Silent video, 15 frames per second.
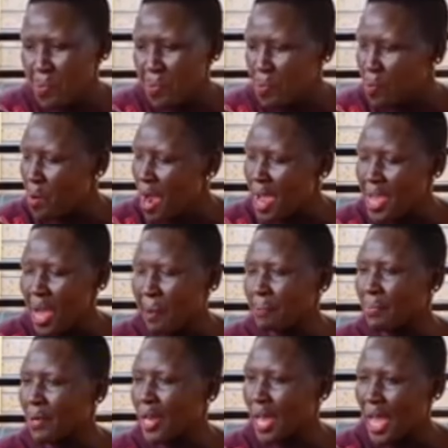No, I
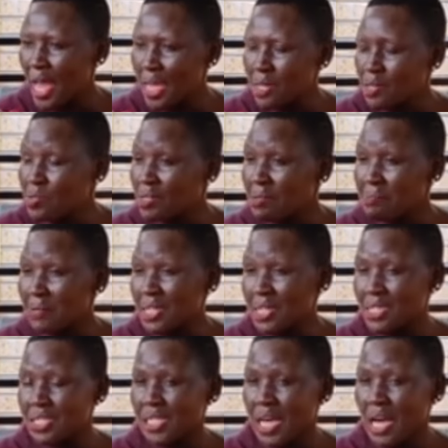applied
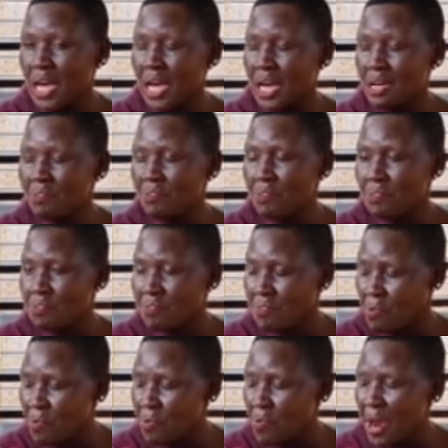kimaliza form
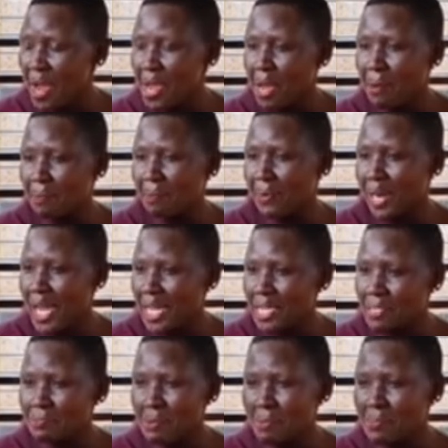4, I
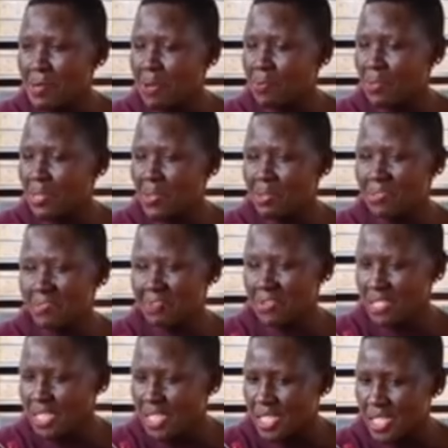applied mambo ya kwenda
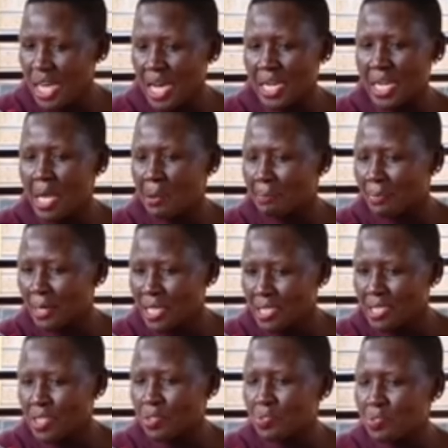university and I applied
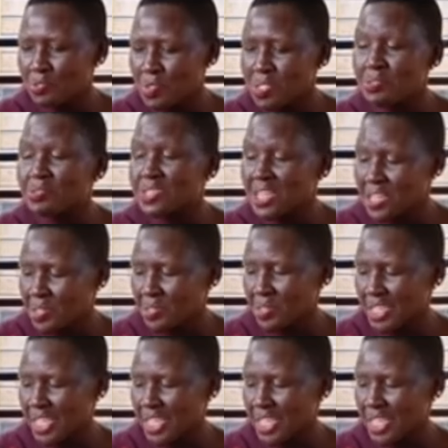to do education.